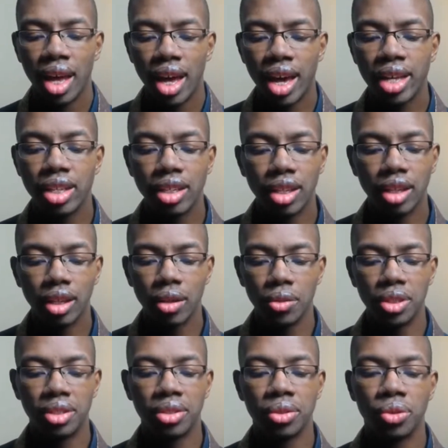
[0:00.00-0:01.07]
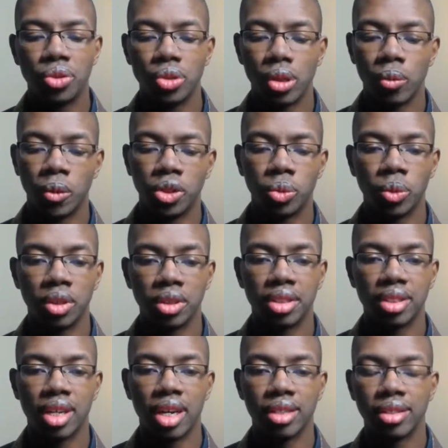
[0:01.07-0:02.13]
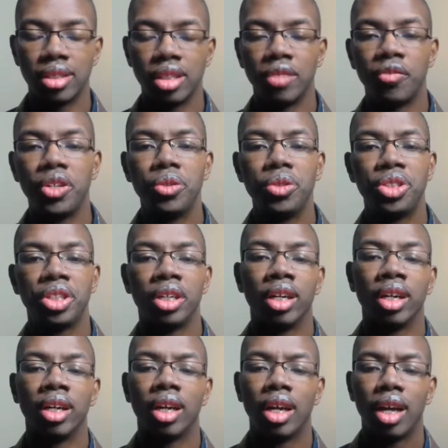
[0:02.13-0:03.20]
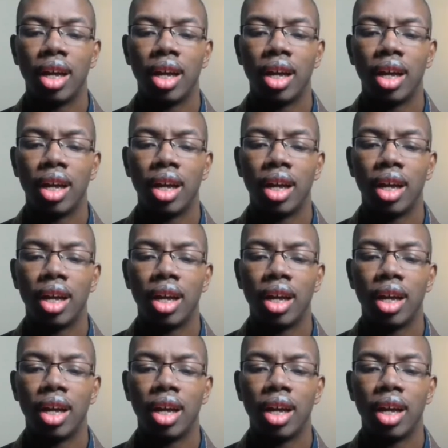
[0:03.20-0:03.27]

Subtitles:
And in the Lotus Sutra, which we'll discuss in the future,